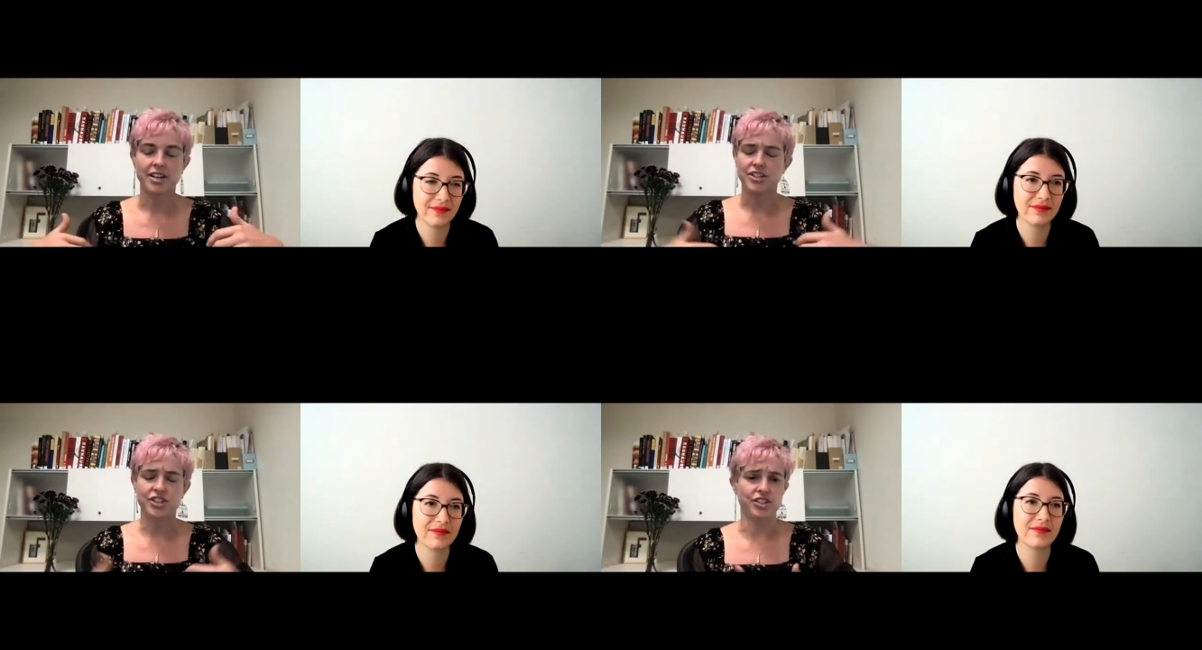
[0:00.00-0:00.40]

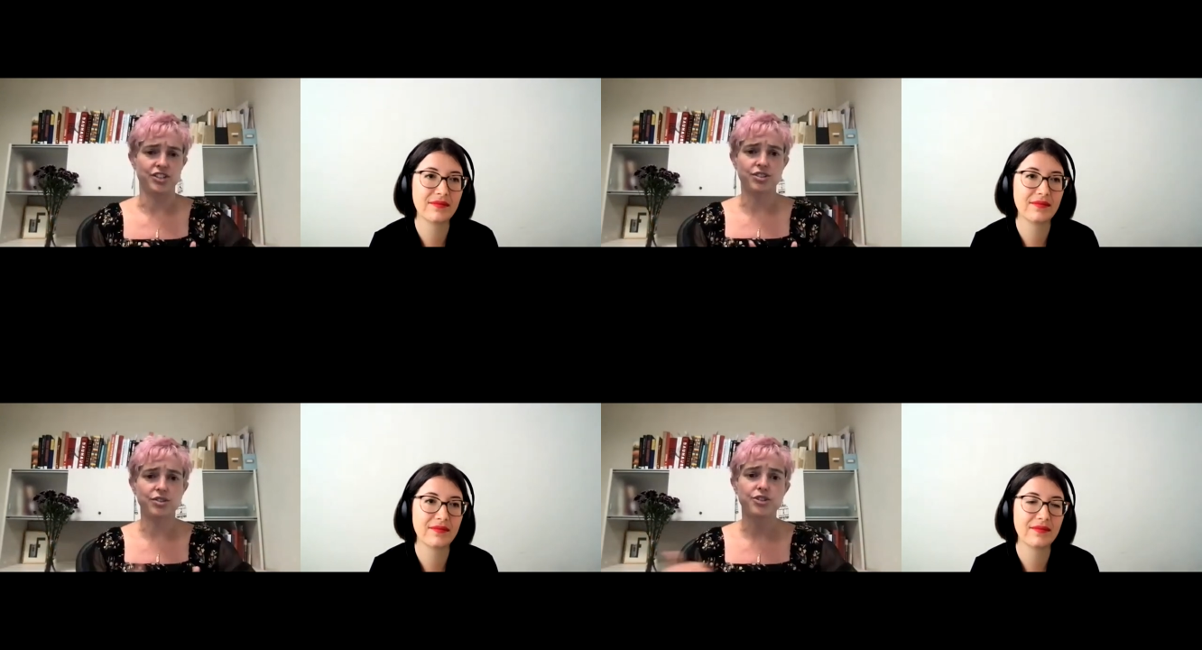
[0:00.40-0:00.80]

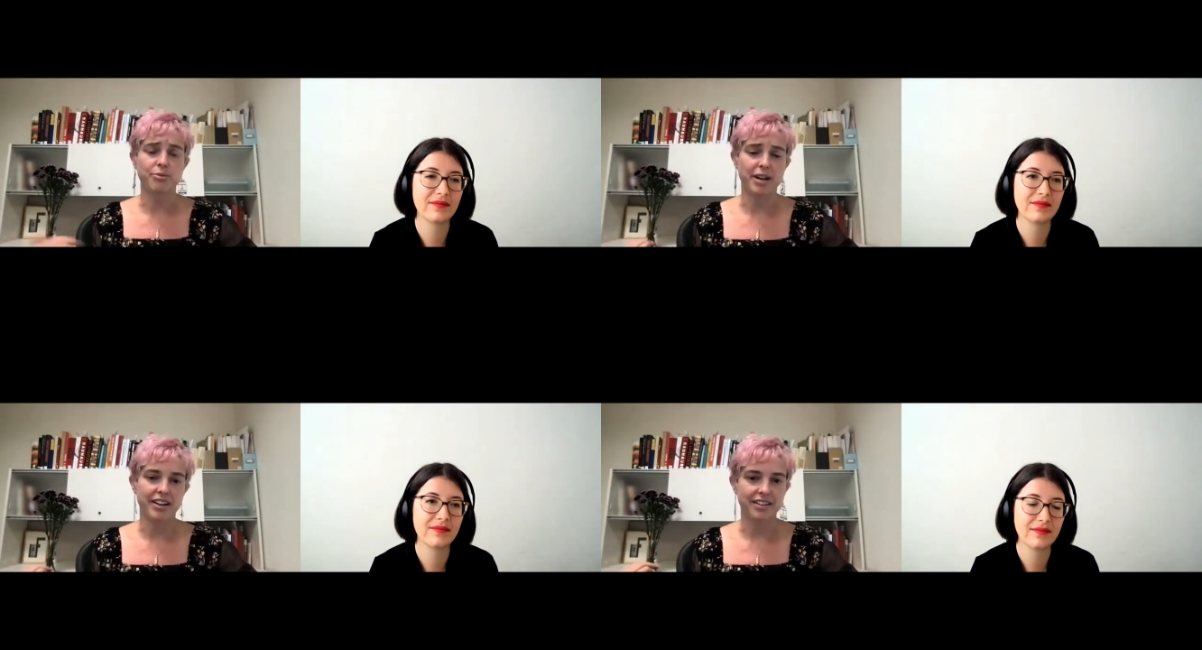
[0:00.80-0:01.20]
Speaker 1: changes so
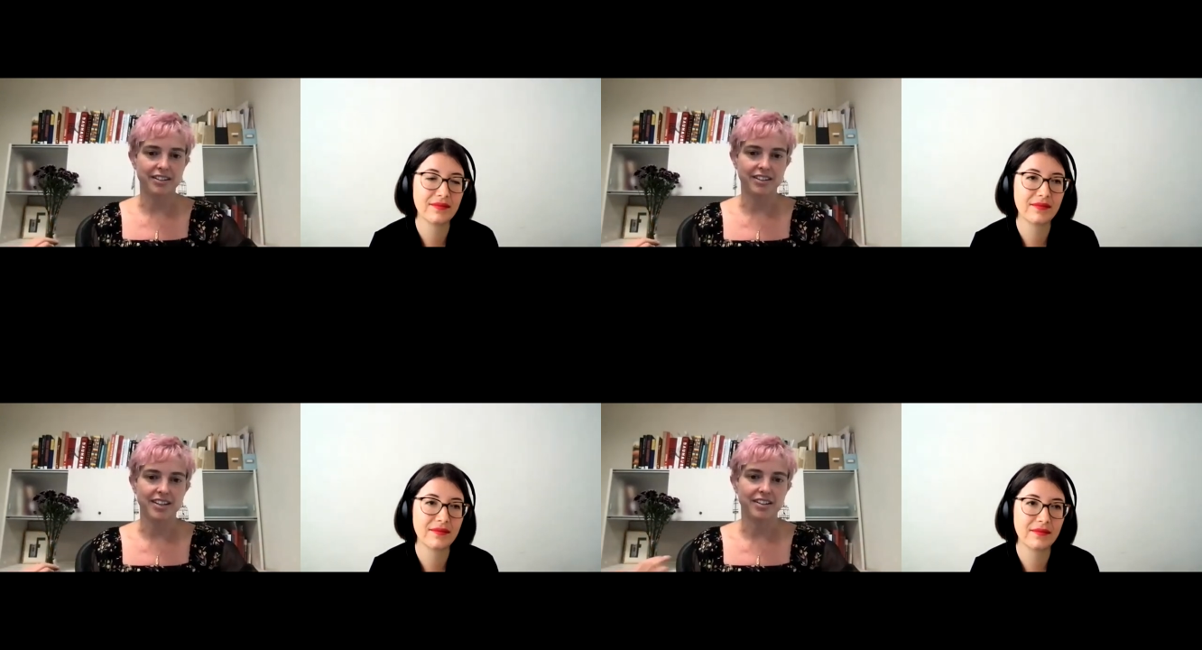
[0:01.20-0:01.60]

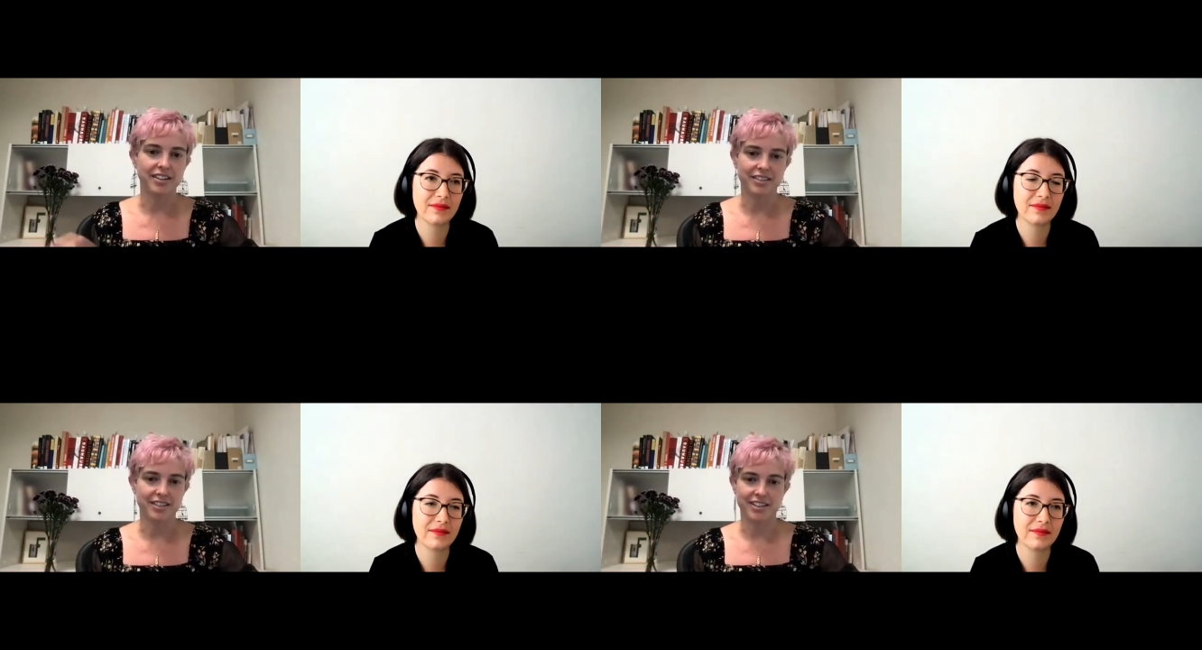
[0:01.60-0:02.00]
dramatically,
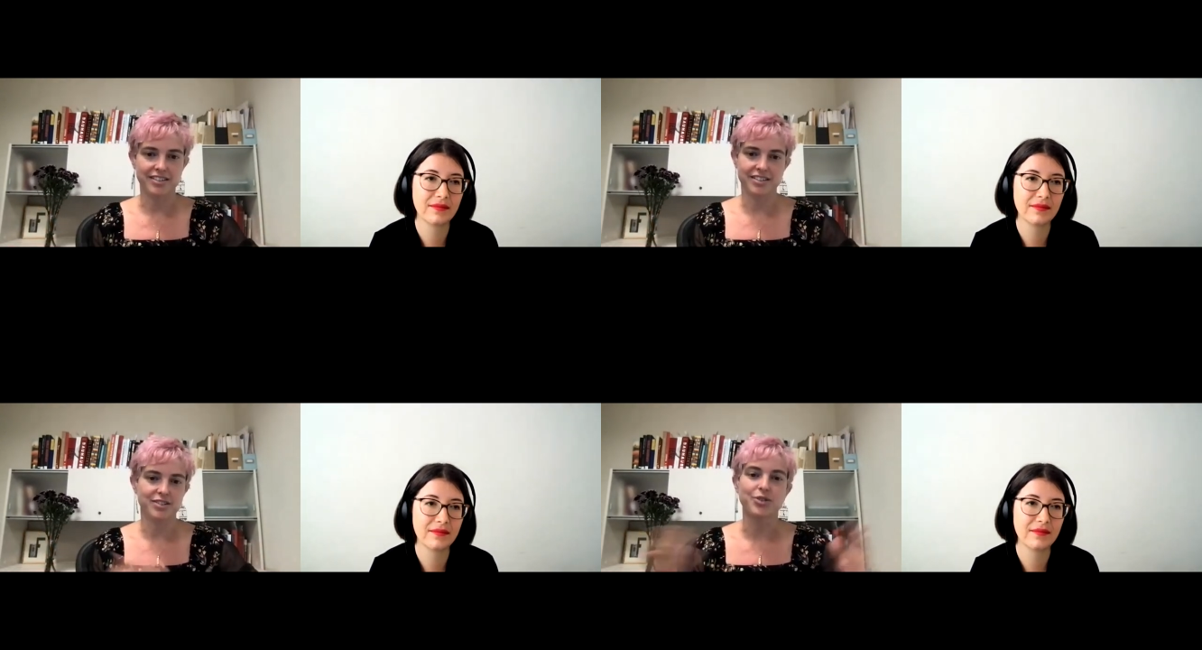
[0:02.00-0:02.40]
and
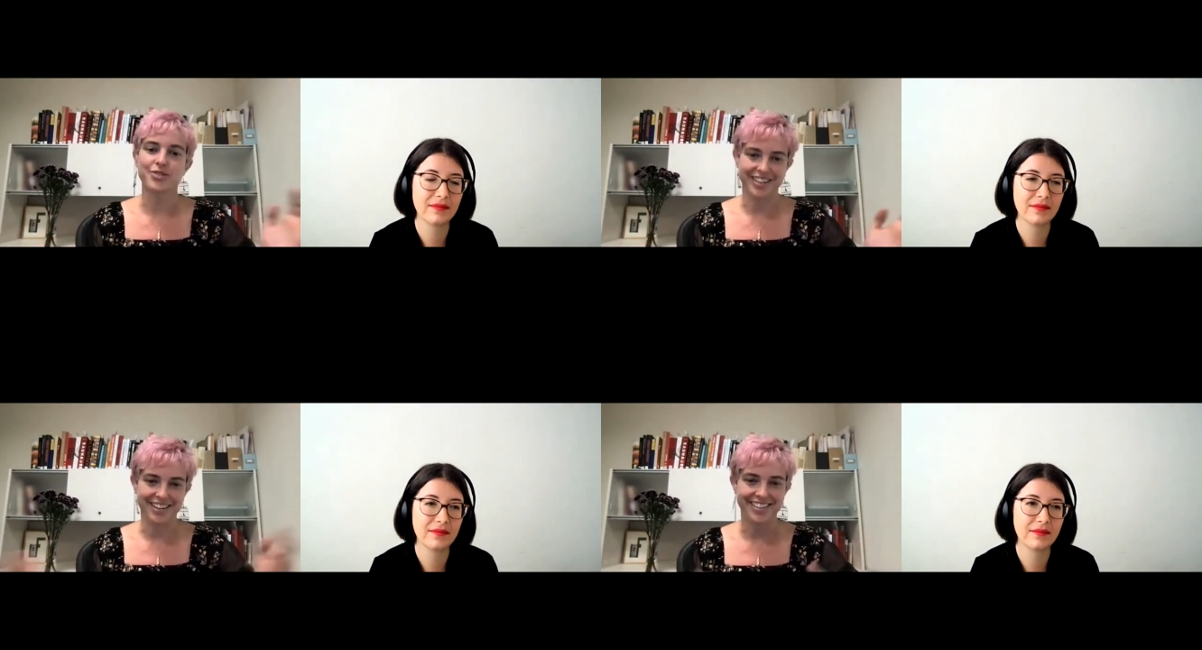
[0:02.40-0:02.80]
that's its
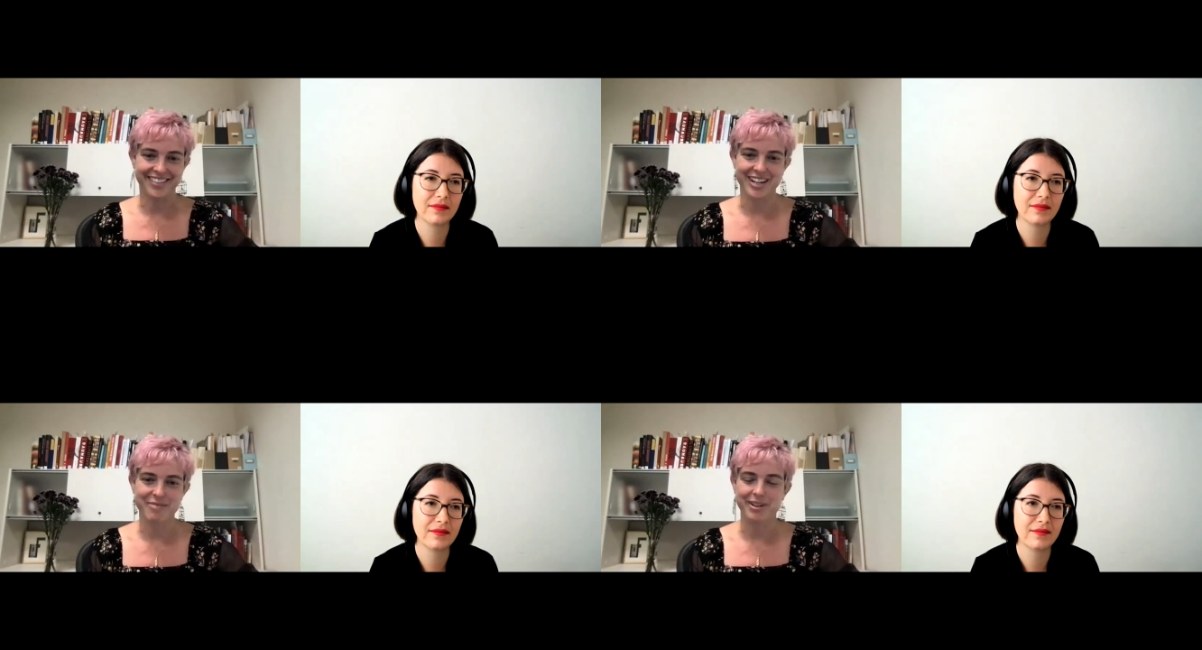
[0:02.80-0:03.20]
own talk, right?